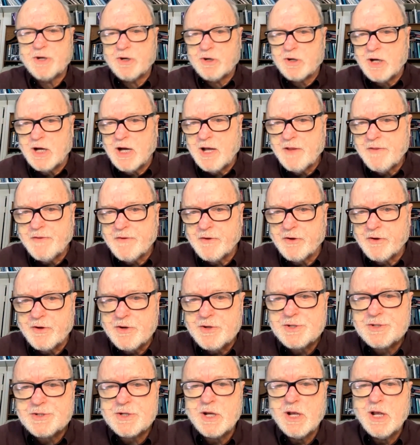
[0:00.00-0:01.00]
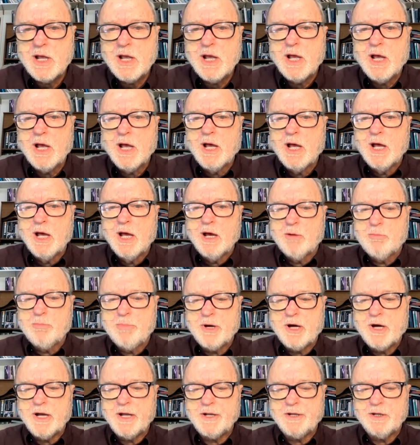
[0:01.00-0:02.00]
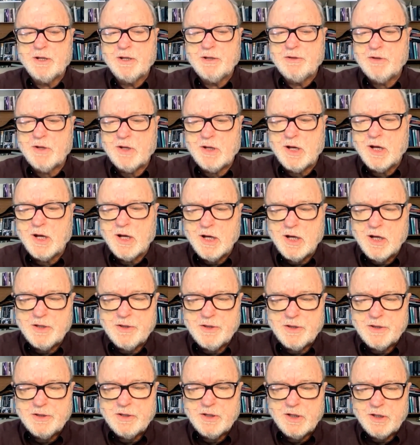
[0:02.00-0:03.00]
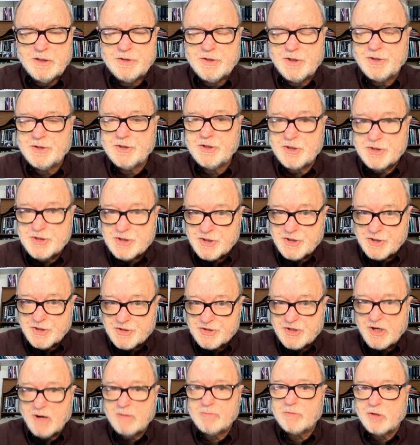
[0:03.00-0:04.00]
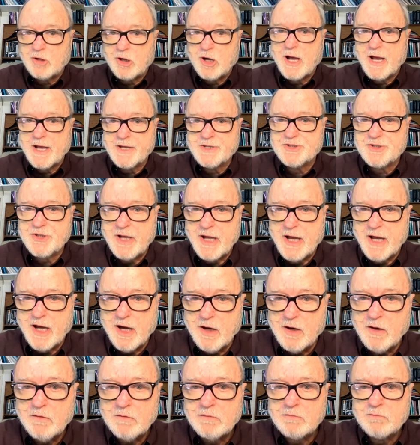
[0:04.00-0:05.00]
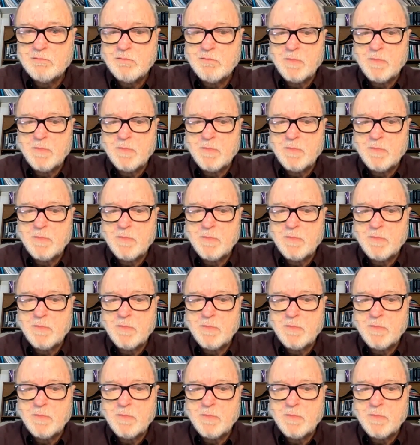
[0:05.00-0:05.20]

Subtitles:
There are others, but just to summarize now,